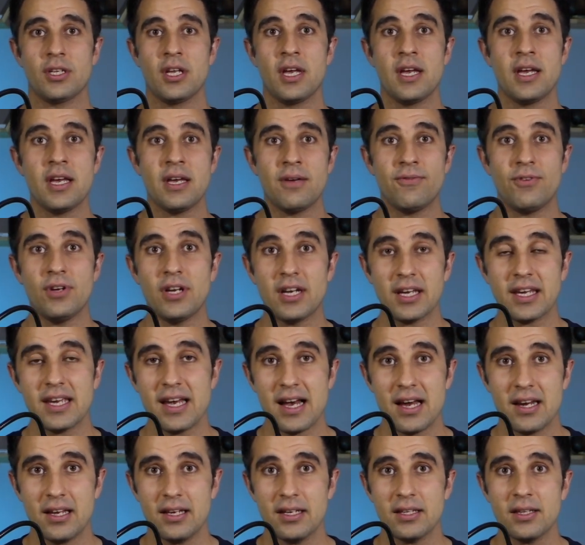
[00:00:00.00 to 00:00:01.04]
If you look
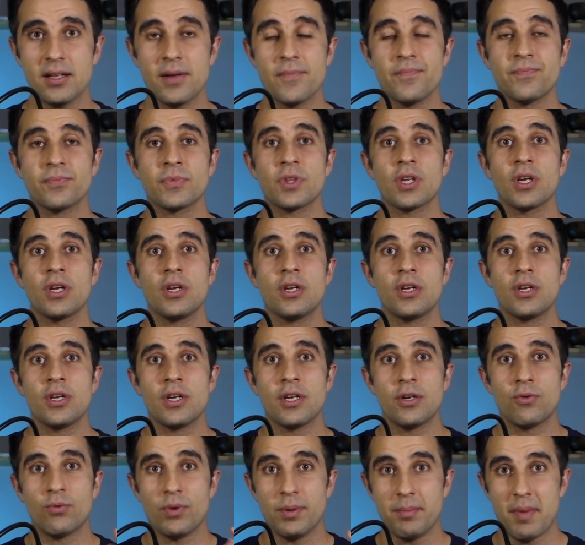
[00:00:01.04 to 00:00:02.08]
at it,
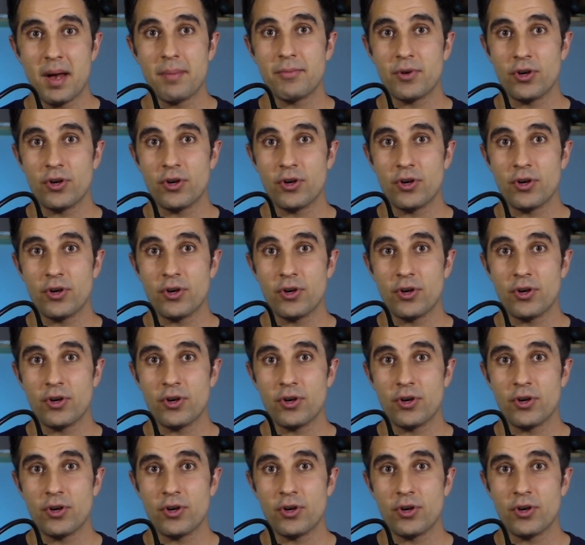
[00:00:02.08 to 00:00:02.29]
remember,